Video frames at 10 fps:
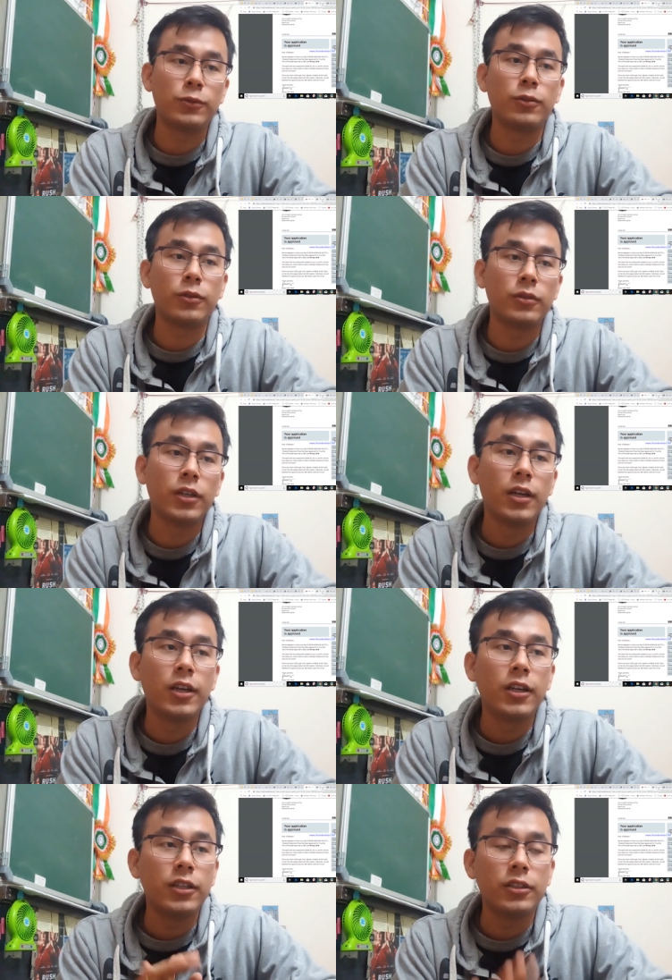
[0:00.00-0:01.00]
So
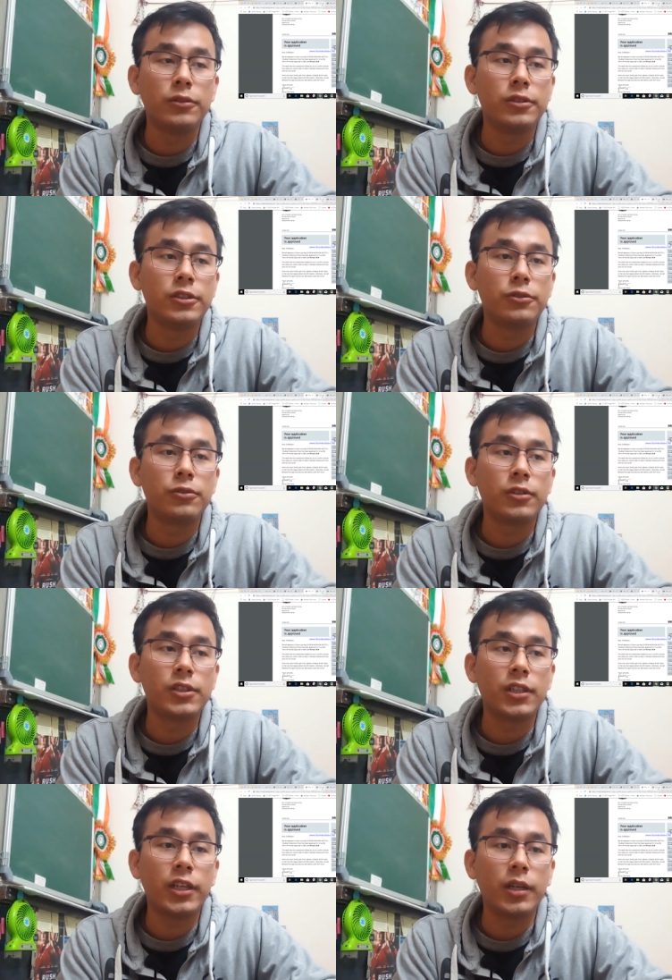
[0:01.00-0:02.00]
you need to show
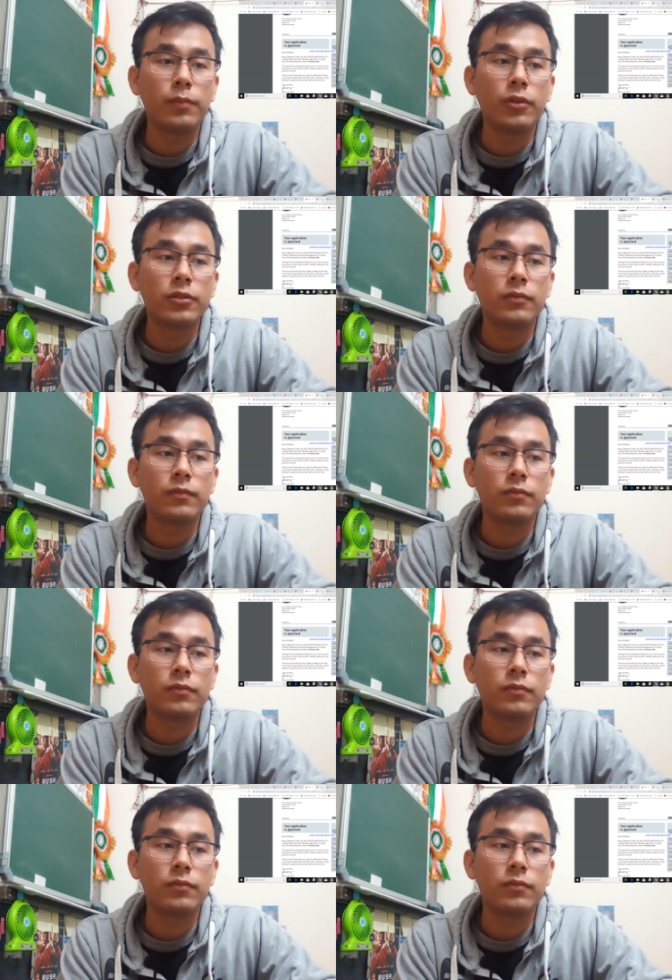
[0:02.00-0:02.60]
this at the airport.